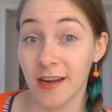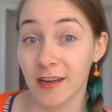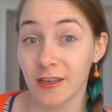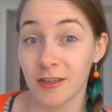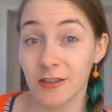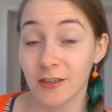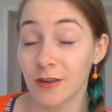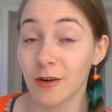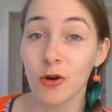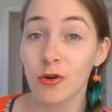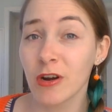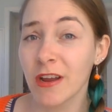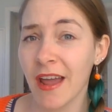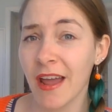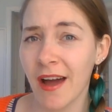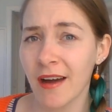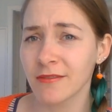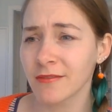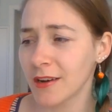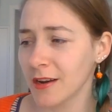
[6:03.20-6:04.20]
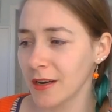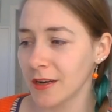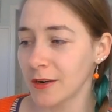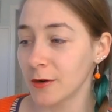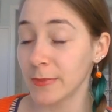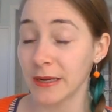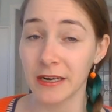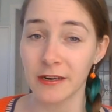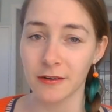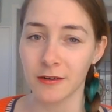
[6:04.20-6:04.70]
I only have a little
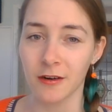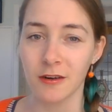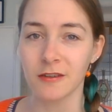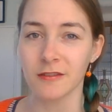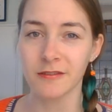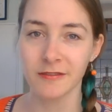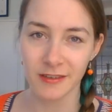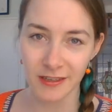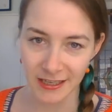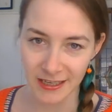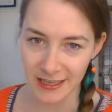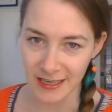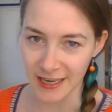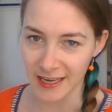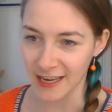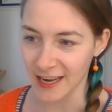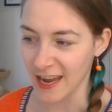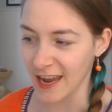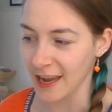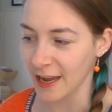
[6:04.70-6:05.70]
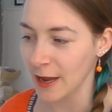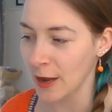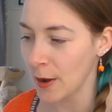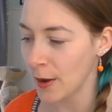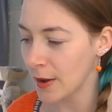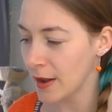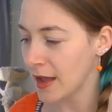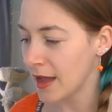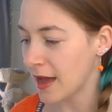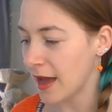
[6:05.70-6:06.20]
bit of knitting.
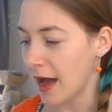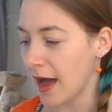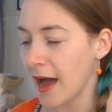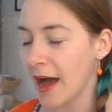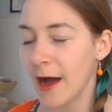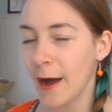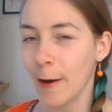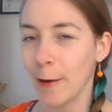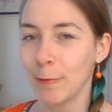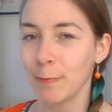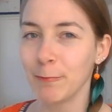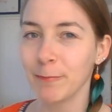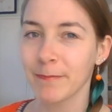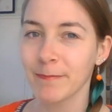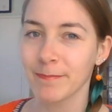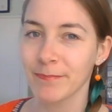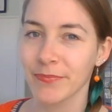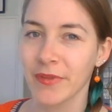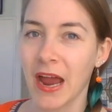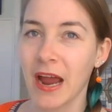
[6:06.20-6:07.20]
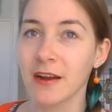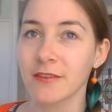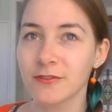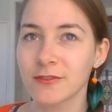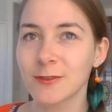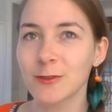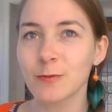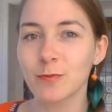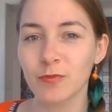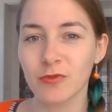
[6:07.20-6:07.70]
I have
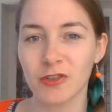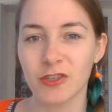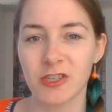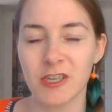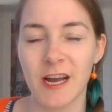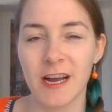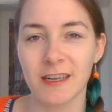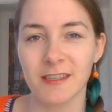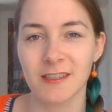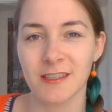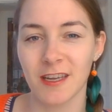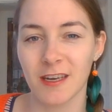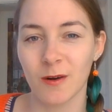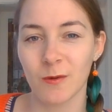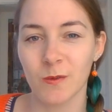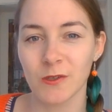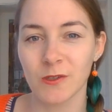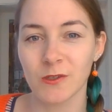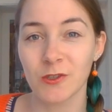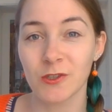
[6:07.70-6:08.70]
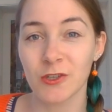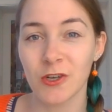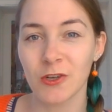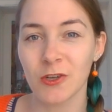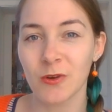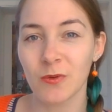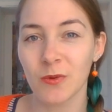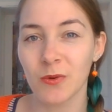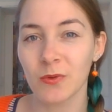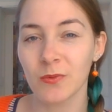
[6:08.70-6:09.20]
2 projects that I want to show
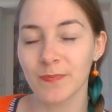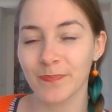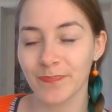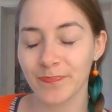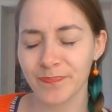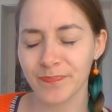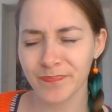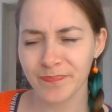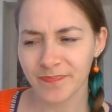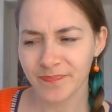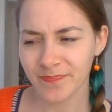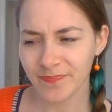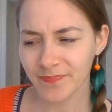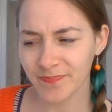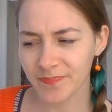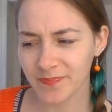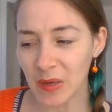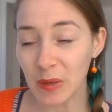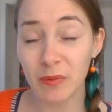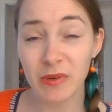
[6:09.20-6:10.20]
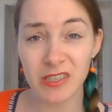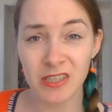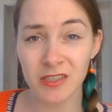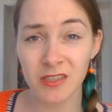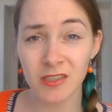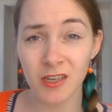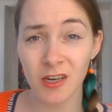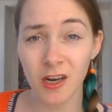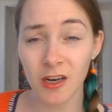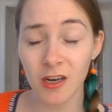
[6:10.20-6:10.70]
you, which is
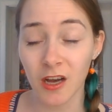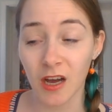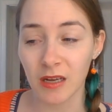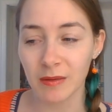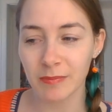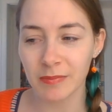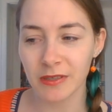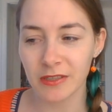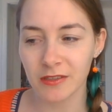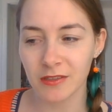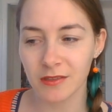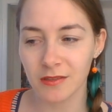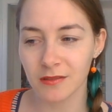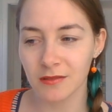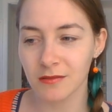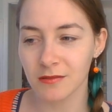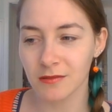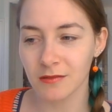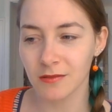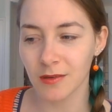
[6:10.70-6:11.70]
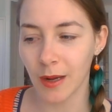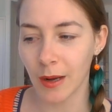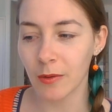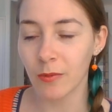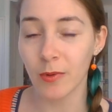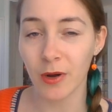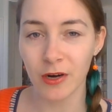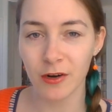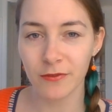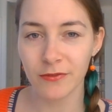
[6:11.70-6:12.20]
not a lot, but
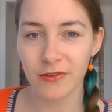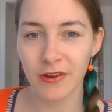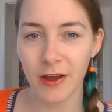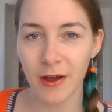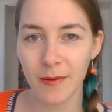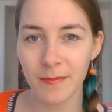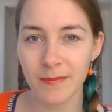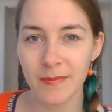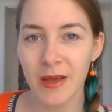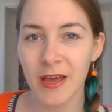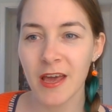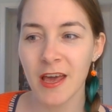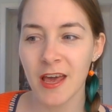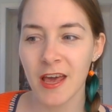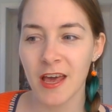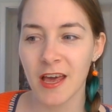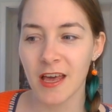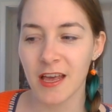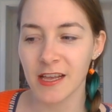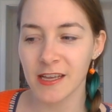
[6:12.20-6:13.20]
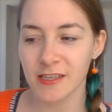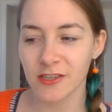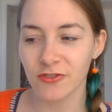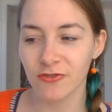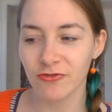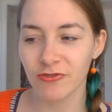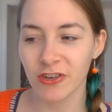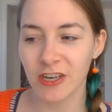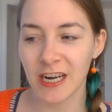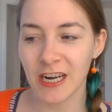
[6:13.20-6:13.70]
one of them is
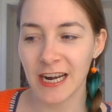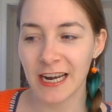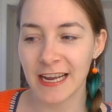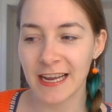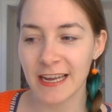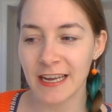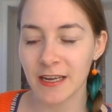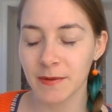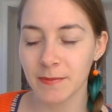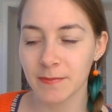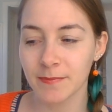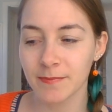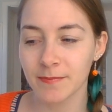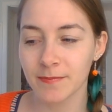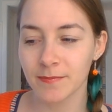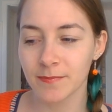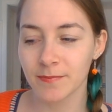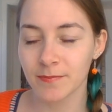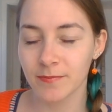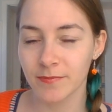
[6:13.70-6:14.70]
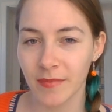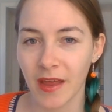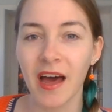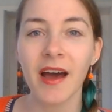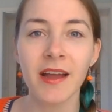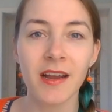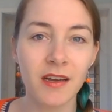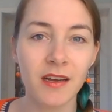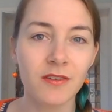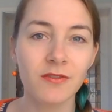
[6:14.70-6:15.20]
really,
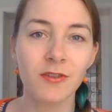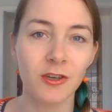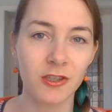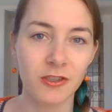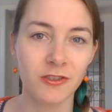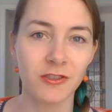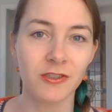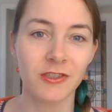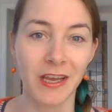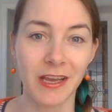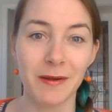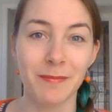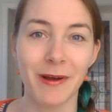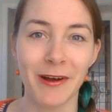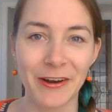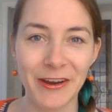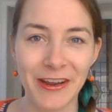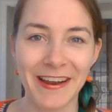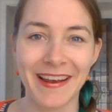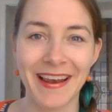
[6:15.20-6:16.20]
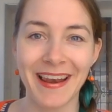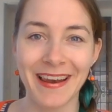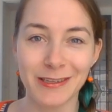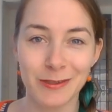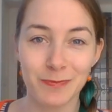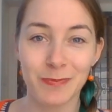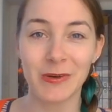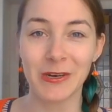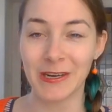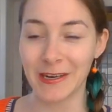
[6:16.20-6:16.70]
I have a lot to say about it. Let's
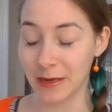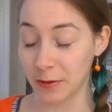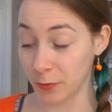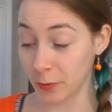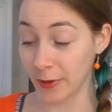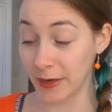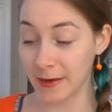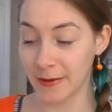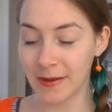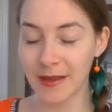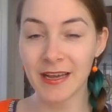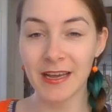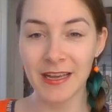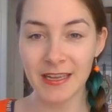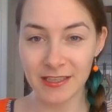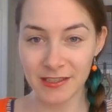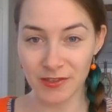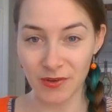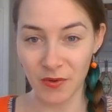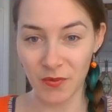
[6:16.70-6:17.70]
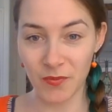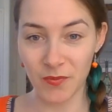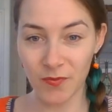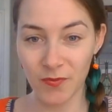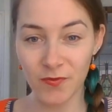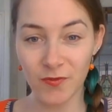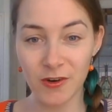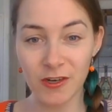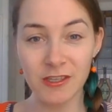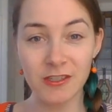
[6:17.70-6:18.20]
put it that way. So
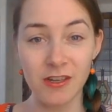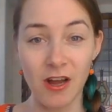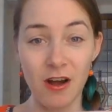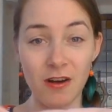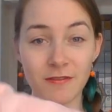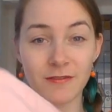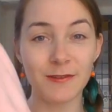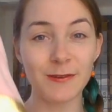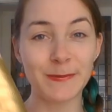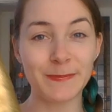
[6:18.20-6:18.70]
first off,